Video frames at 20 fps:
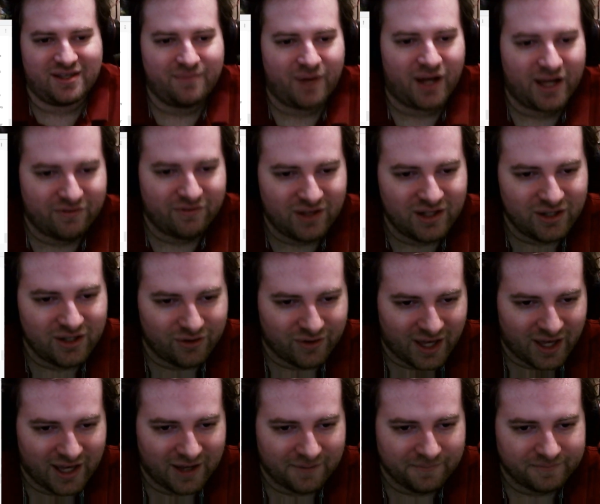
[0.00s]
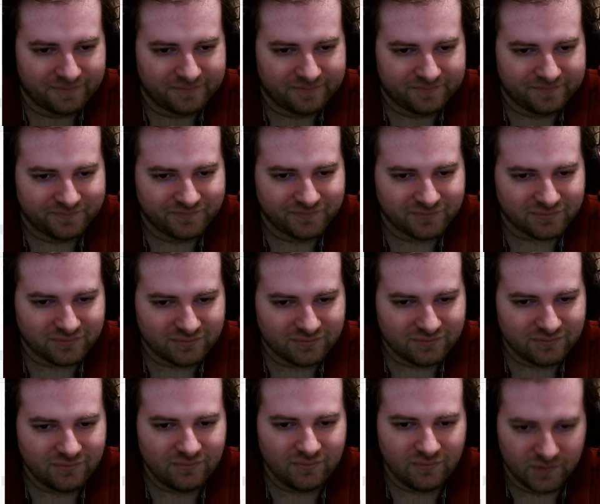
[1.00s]
in my video game?
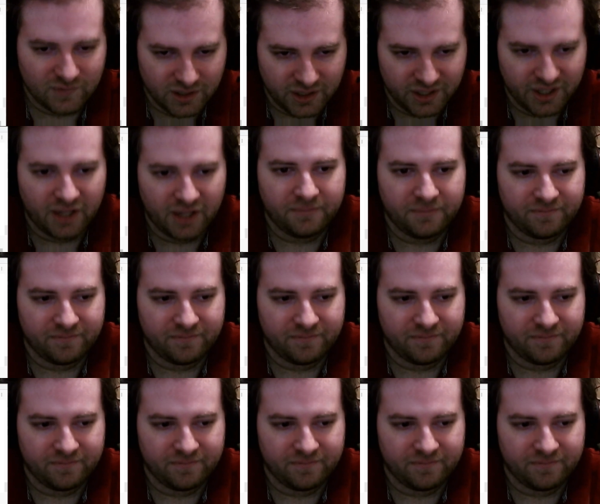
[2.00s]
Yep.